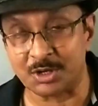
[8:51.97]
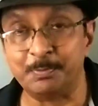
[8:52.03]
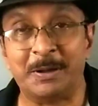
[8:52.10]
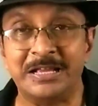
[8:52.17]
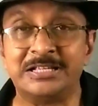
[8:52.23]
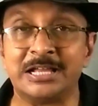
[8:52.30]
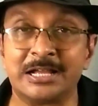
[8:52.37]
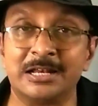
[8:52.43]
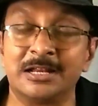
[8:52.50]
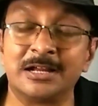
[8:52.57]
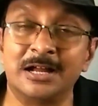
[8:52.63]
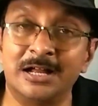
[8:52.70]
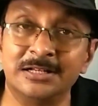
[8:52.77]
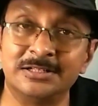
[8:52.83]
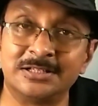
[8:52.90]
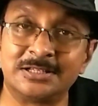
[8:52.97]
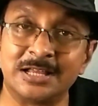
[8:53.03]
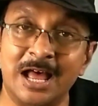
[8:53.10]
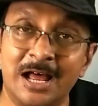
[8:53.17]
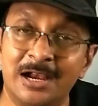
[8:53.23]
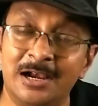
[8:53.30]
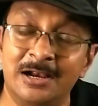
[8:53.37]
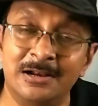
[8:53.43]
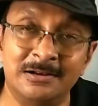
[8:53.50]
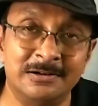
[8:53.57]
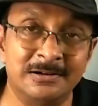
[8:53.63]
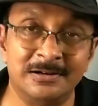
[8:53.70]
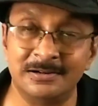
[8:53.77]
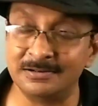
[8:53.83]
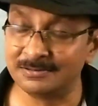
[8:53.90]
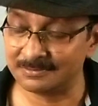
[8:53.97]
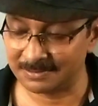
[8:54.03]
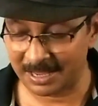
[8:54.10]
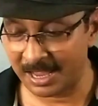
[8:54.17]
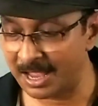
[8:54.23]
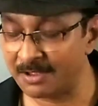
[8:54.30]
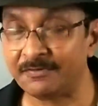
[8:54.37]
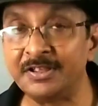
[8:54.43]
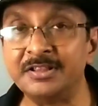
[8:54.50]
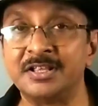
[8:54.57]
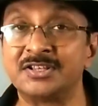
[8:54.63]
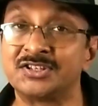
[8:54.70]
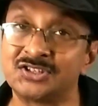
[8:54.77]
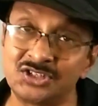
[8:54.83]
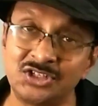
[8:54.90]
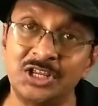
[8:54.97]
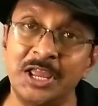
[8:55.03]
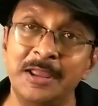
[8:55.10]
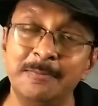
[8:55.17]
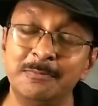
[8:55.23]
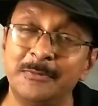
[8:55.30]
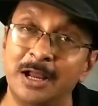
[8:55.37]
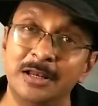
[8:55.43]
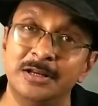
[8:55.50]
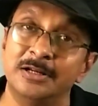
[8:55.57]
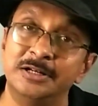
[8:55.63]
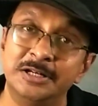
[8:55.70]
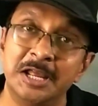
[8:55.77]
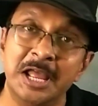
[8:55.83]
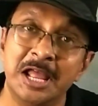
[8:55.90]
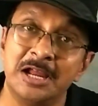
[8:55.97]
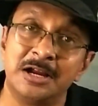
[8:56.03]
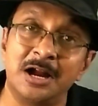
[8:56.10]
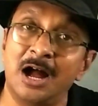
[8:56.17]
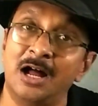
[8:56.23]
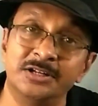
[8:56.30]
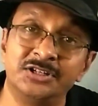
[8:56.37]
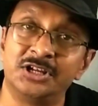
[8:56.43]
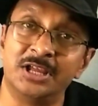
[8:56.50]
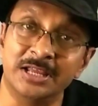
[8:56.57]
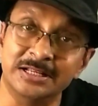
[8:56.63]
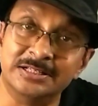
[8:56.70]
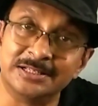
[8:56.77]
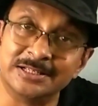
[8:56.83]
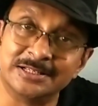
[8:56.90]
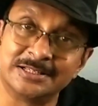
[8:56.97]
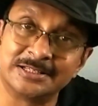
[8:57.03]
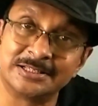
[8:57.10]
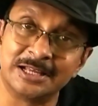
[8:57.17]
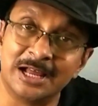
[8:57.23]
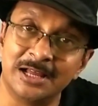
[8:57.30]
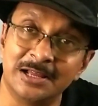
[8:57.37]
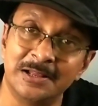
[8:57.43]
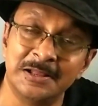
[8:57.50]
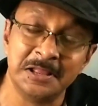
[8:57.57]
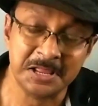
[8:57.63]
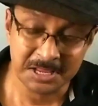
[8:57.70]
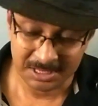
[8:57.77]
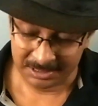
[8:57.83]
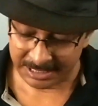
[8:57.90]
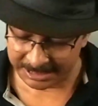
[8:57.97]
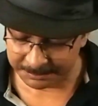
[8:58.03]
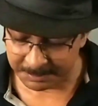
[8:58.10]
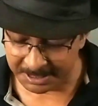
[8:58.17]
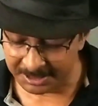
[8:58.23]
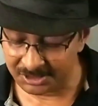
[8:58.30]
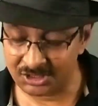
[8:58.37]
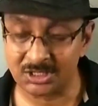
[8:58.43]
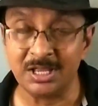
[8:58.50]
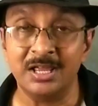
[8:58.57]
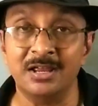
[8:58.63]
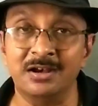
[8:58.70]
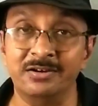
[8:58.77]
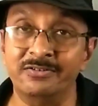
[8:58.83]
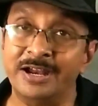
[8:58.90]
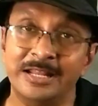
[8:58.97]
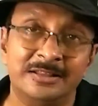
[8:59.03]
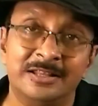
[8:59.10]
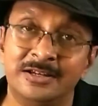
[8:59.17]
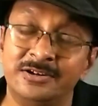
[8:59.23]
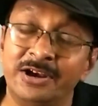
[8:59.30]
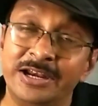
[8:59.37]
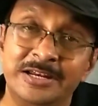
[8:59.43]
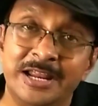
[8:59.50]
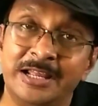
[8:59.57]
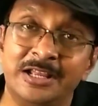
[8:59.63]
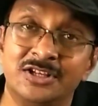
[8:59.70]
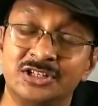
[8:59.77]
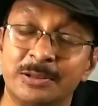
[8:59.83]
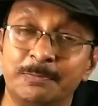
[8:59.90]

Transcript: bicycle cards are having the same colored card cases. That means the red deck is